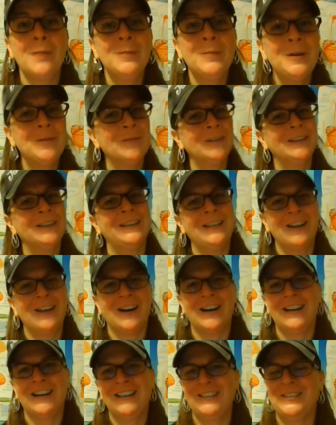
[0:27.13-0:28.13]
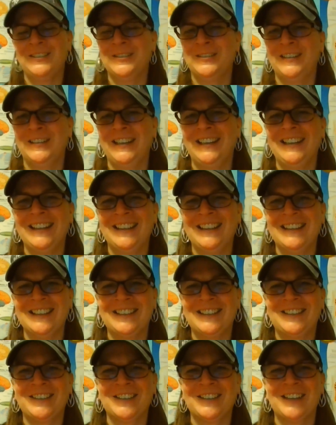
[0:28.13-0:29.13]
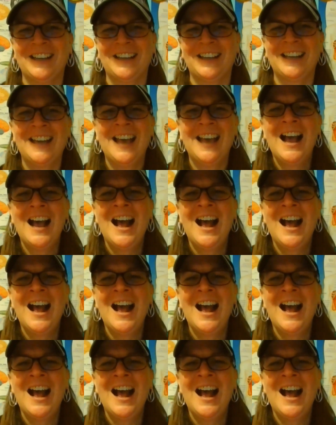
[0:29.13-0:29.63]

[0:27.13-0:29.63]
And we really are enjoying this journey.